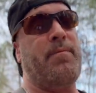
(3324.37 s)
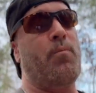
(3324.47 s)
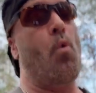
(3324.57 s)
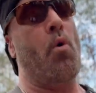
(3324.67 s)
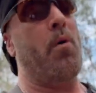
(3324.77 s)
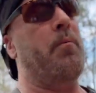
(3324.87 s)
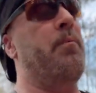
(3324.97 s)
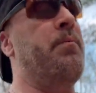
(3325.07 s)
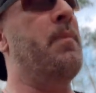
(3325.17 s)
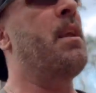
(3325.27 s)
warm.
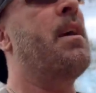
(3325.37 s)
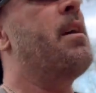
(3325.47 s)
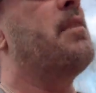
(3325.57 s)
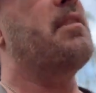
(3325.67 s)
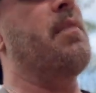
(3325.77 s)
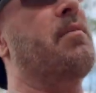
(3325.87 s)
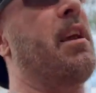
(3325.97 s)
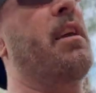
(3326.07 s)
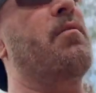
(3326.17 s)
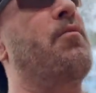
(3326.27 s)
Same
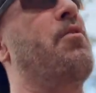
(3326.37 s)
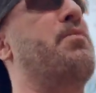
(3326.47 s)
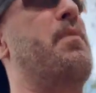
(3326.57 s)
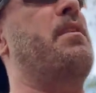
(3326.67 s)
thing, ruins my